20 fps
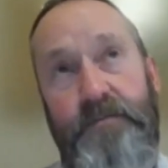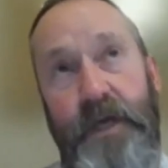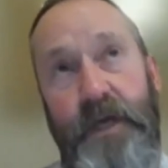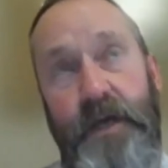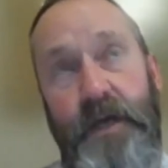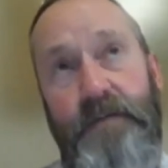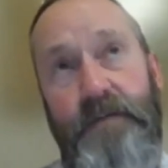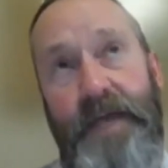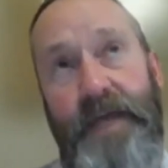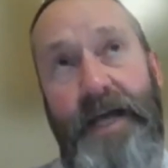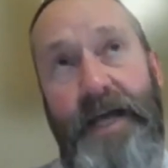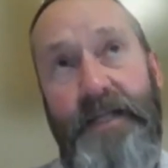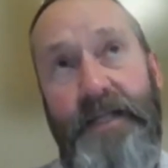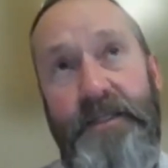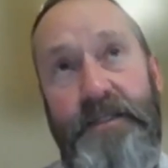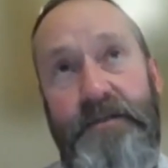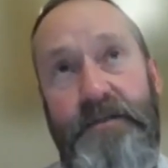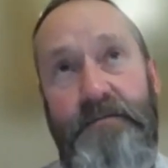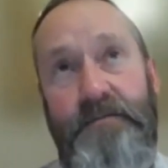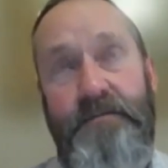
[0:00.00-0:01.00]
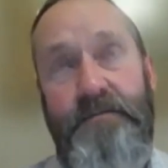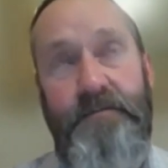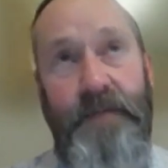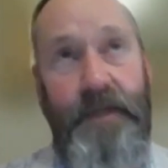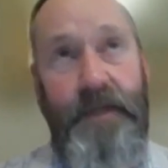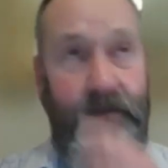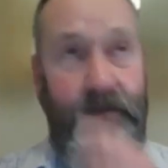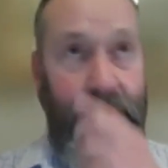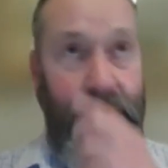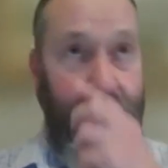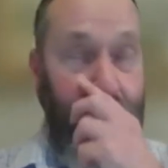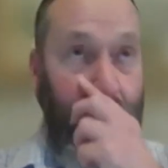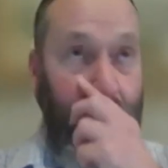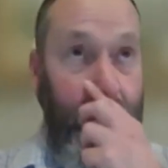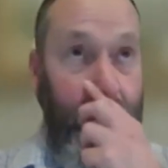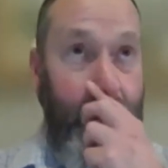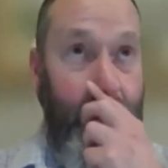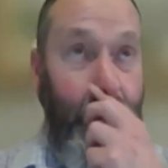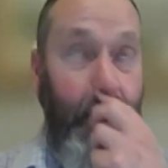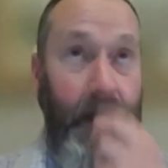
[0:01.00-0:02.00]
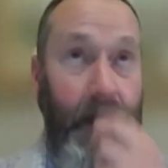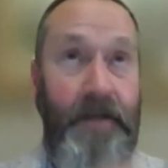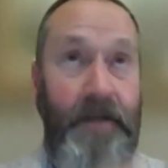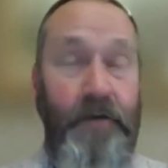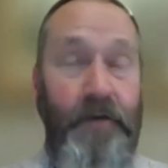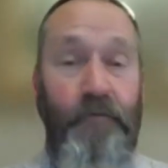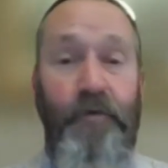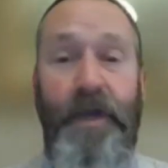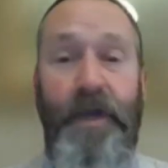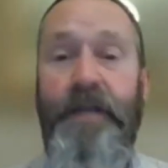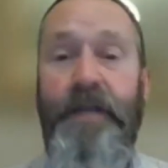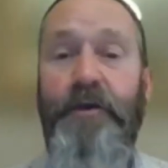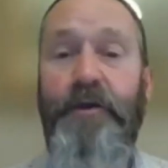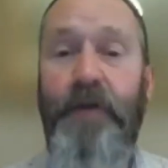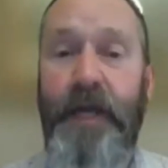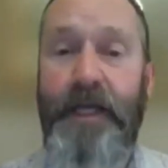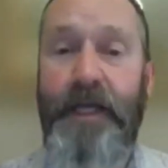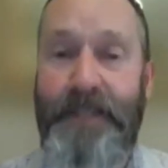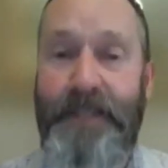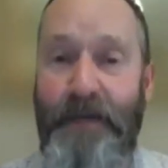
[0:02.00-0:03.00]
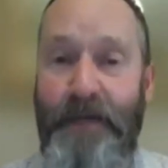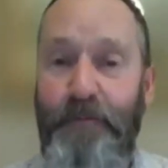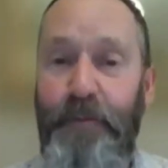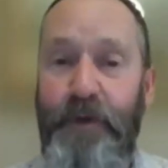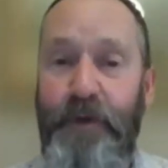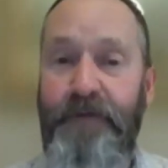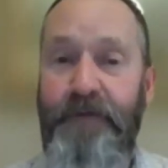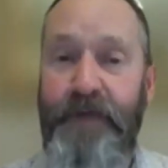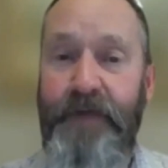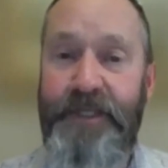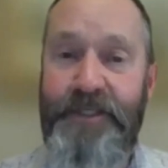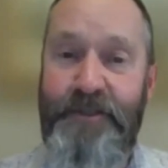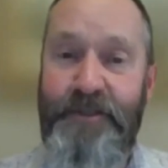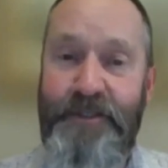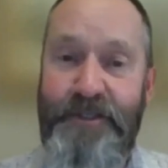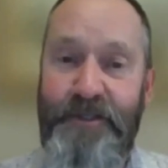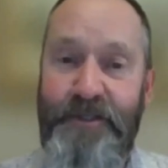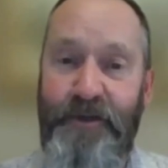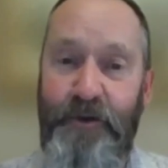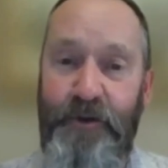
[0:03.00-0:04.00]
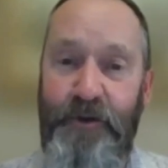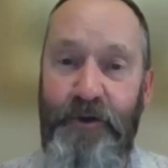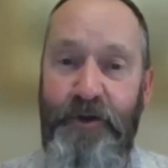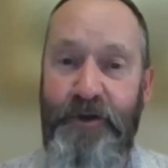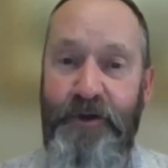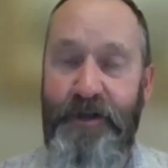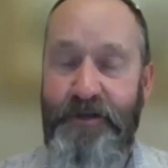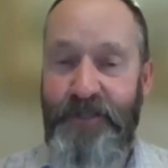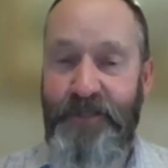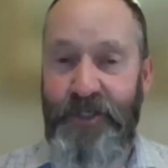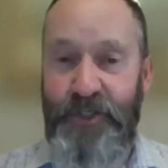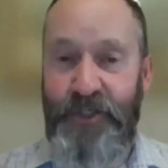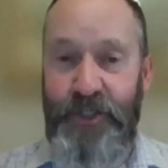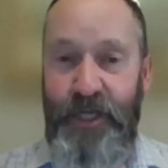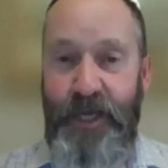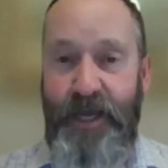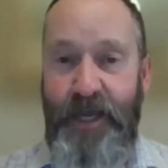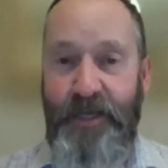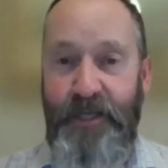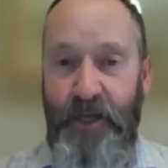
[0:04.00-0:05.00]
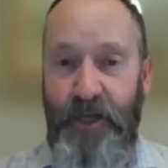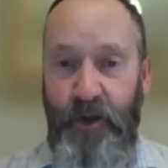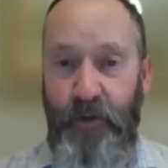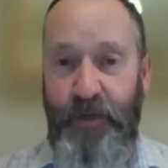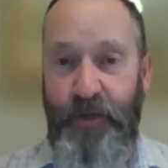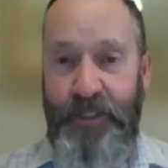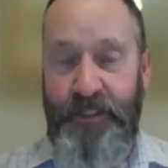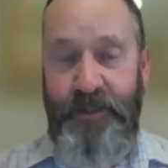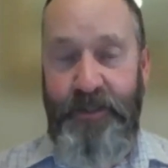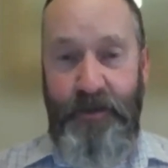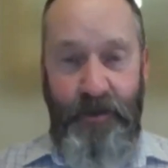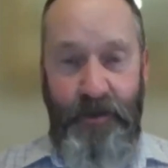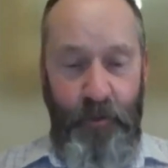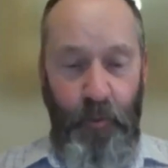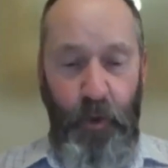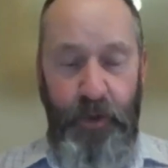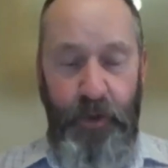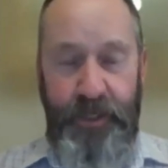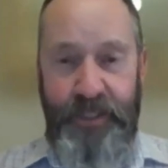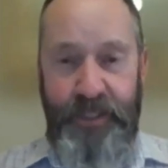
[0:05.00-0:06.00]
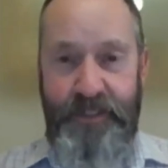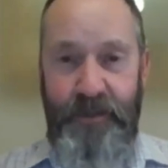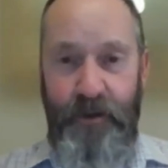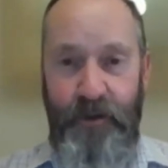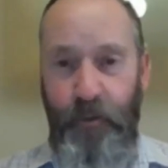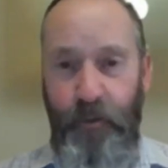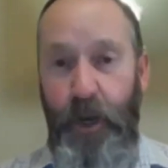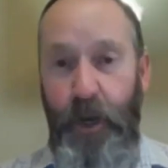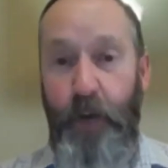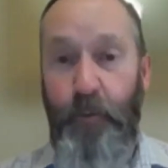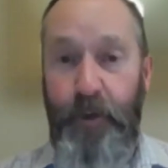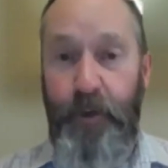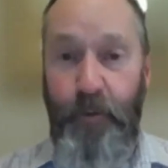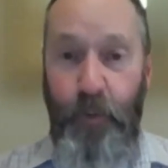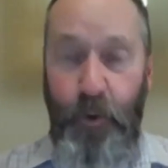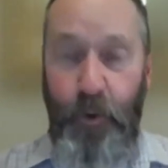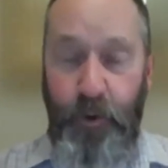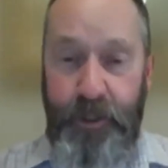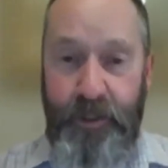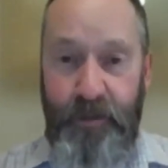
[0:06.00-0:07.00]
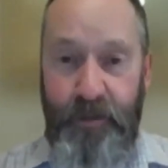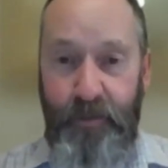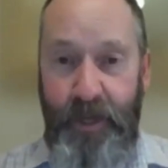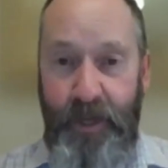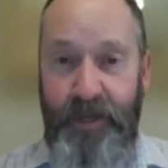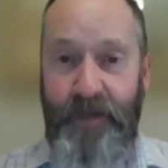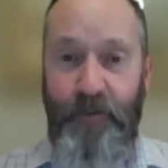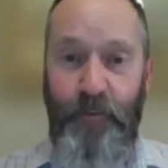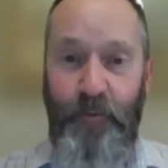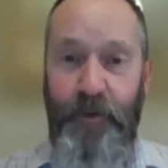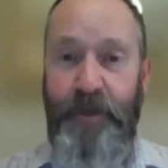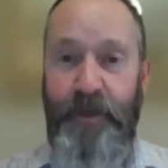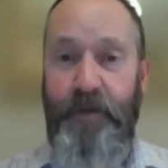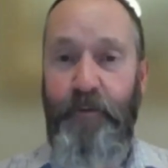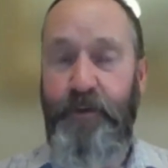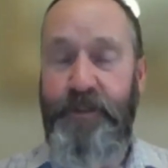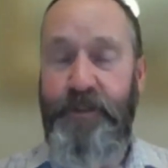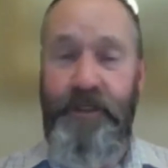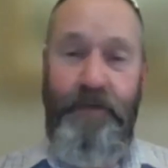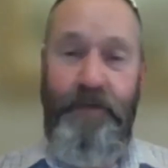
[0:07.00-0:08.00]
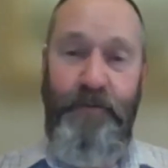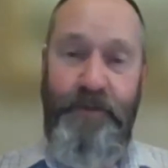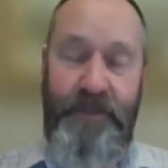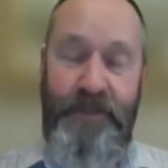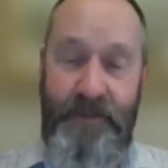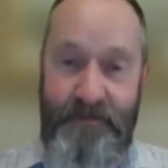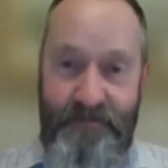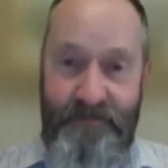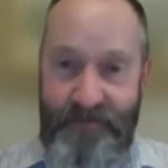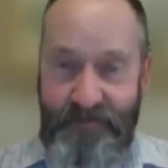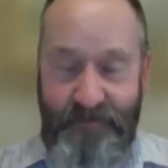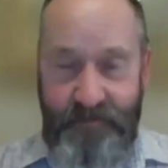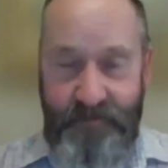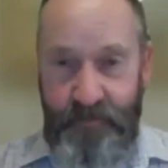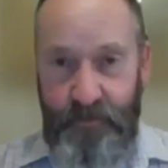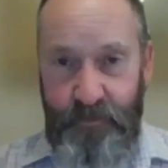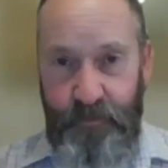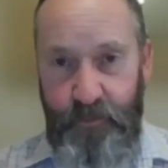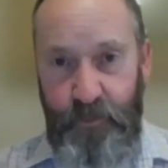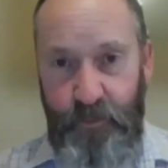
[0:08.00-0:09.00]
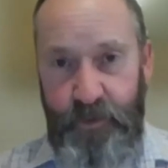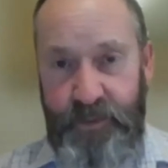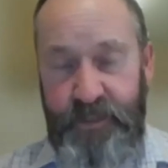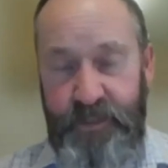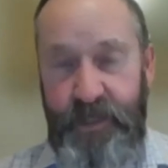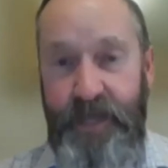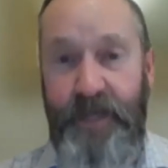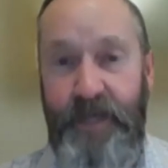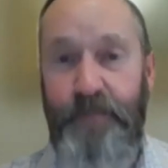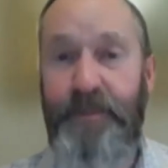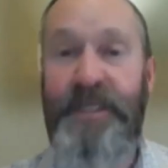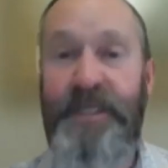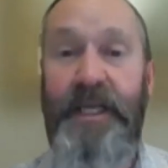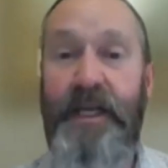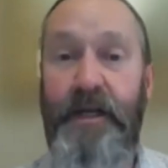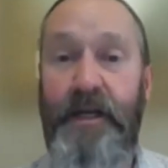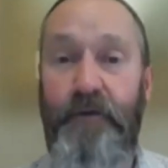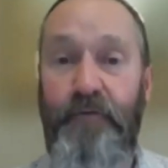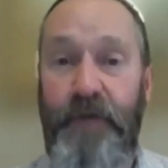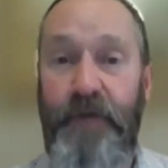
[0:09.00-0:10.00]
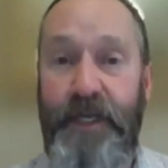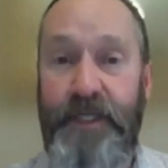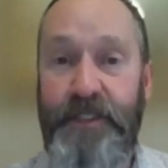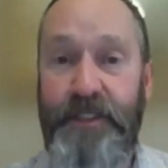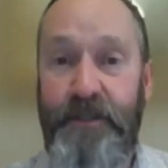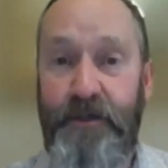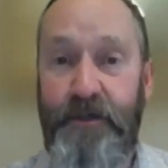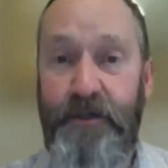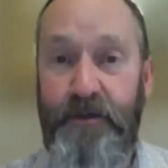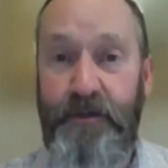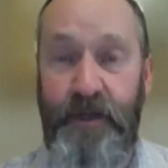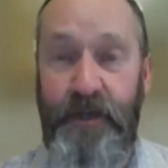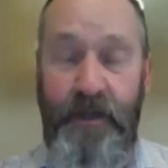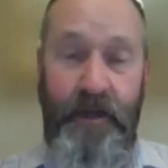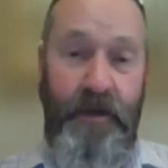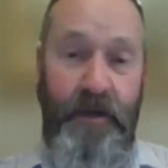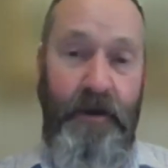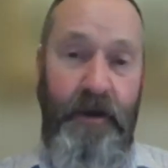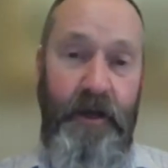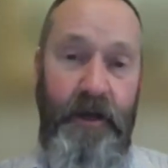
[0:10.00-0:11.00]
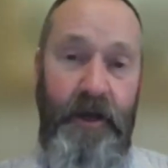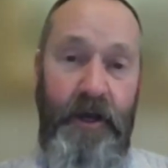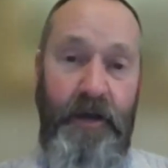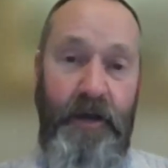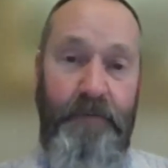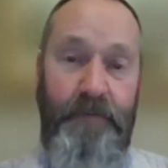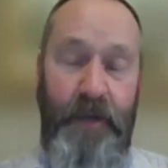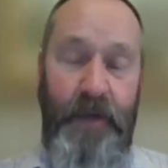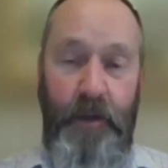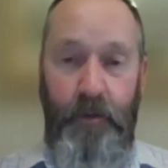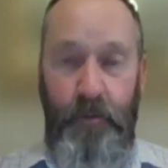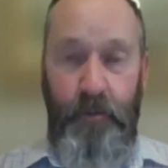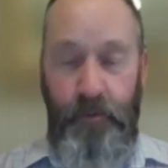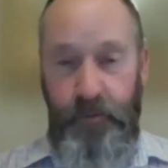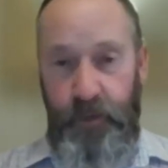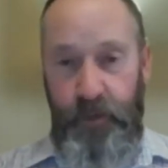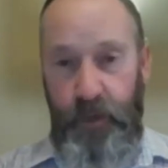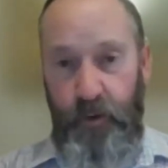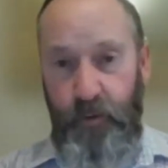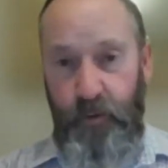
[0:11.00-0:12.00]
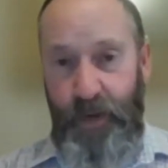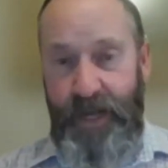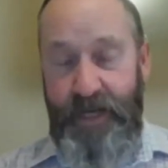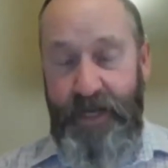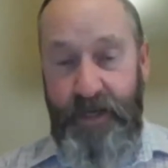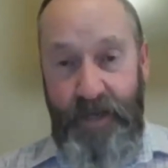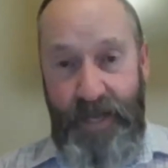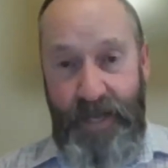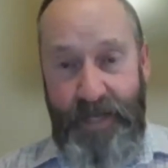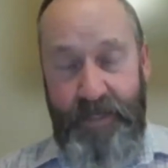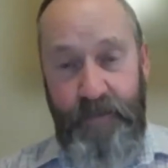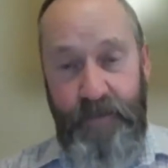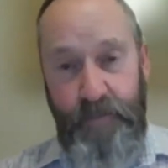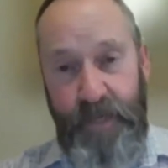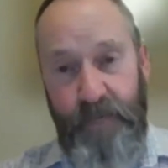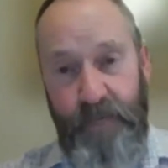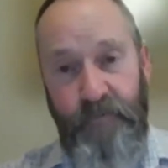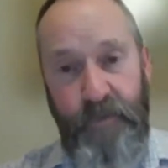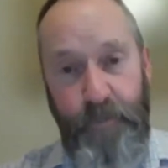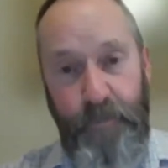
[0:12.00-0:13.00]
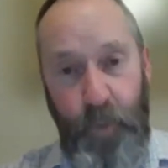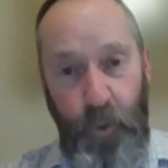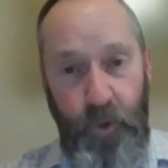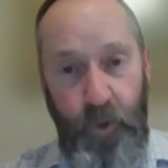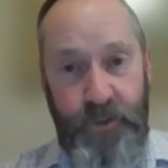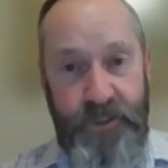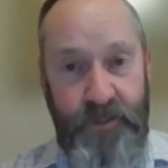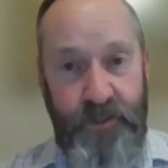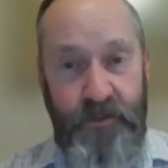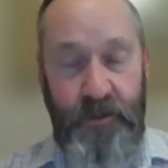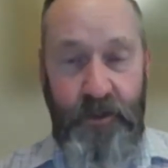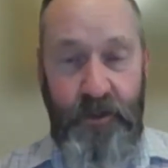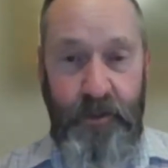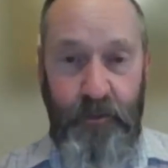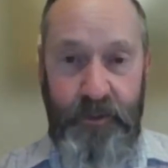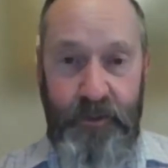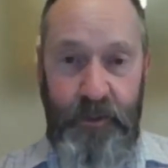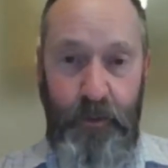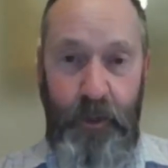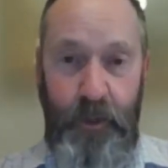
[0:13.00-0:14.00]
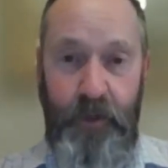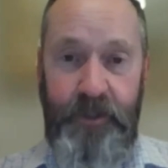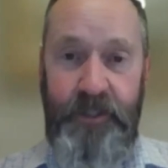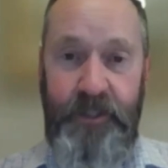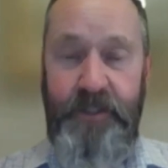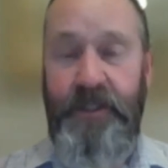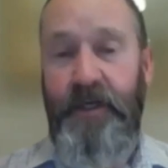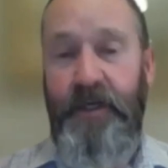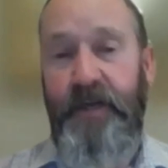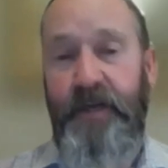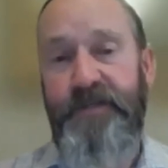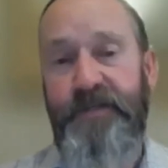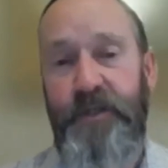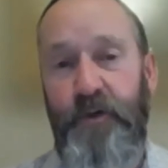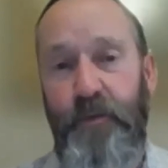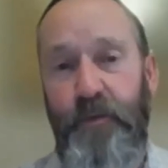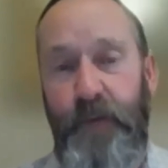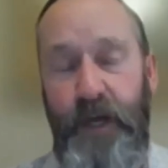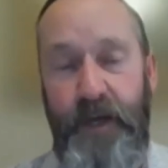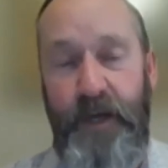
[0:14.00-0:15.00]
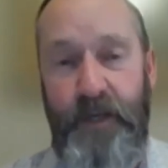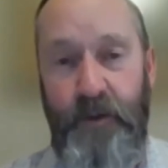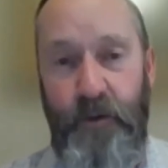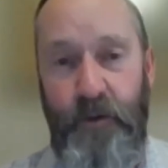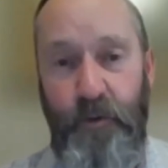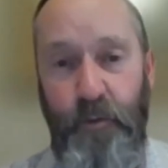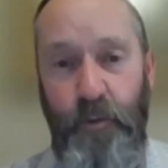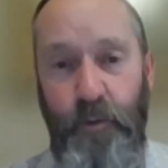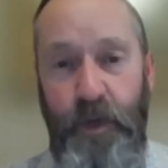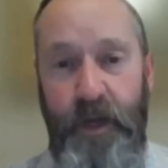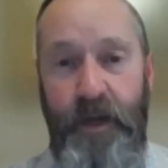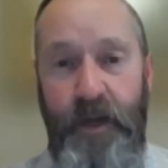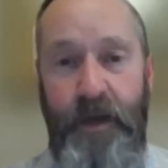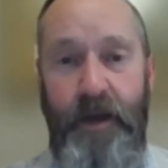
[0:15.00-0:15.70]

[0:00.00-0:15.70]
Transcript: that's in my mind a really good example of lessons to learn and to share. You know, it's one is why we walk in the bank. Was there any particular reason? You know, had it been reported that there was a blockage, and if so, by who?